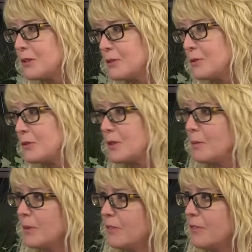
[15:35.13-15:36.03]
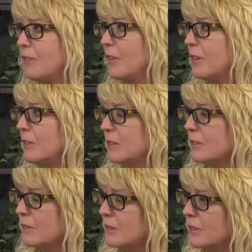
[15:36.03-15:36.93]
to some of
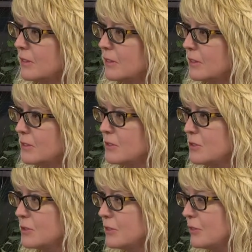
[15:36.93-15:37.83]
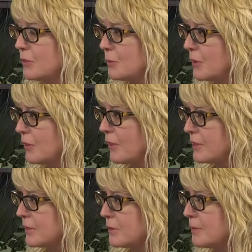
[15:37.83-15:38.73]
the students with
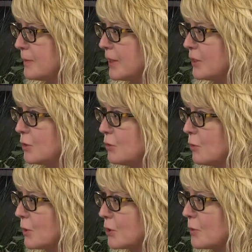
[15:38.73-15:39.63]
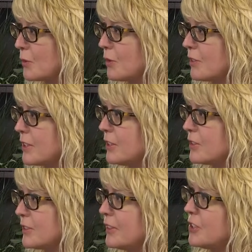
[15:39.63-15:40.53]
autism that you've worked with over the
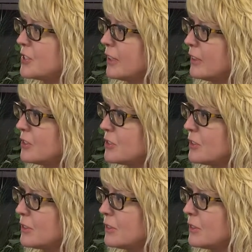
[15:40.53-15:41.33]
years and their challenges?